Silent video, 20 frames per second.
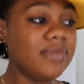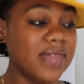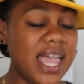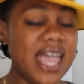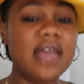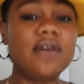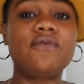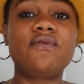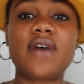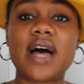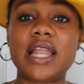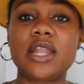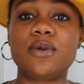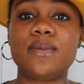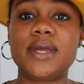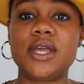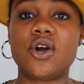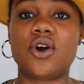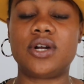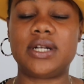And follow
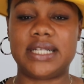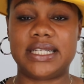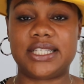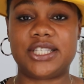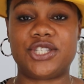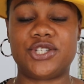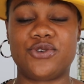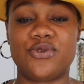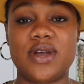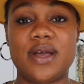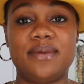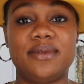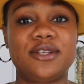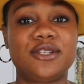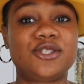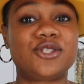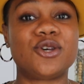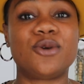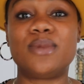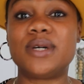me on Instagram.
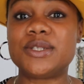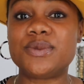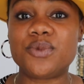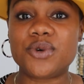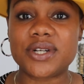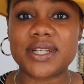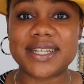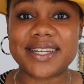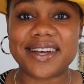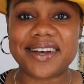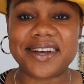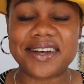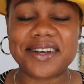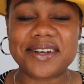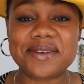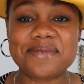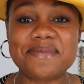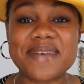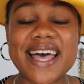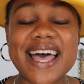There's so much more to
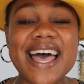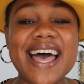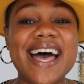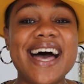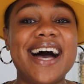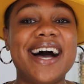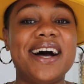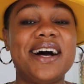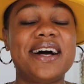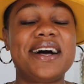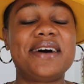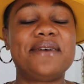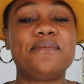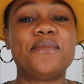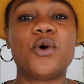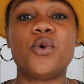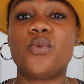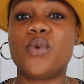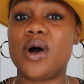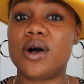come.
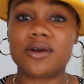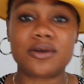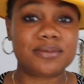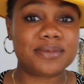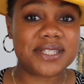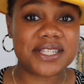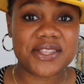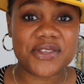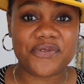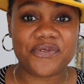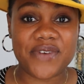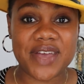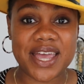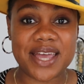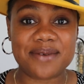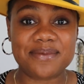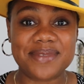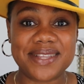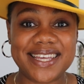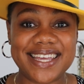Welcome to the
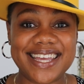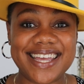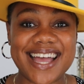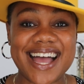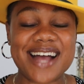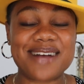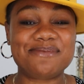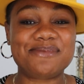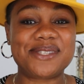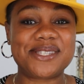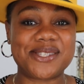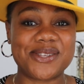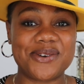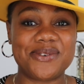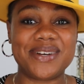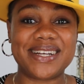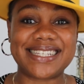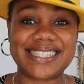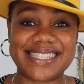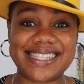family. I'm
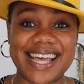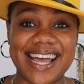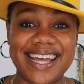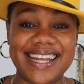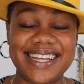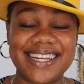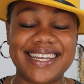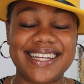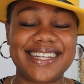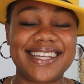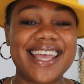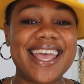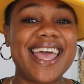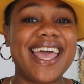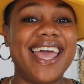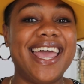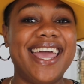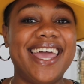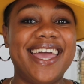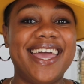so excited,
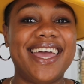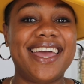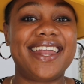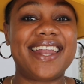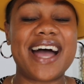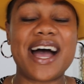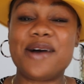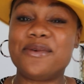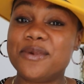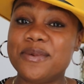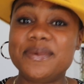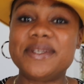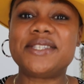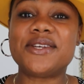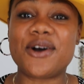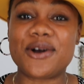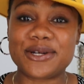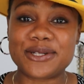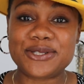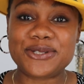and I will be
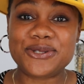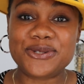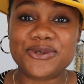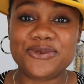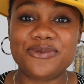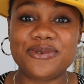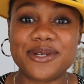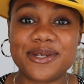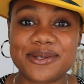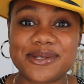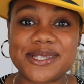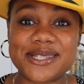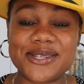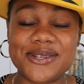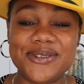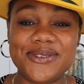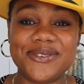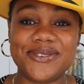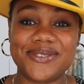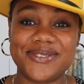talking to you real
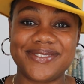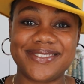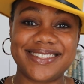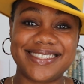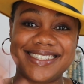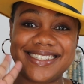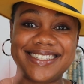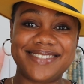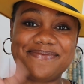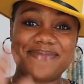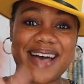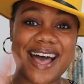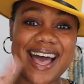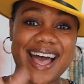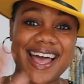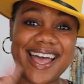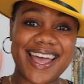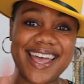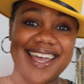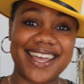soon.
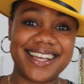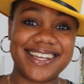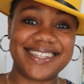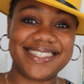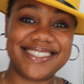Bye.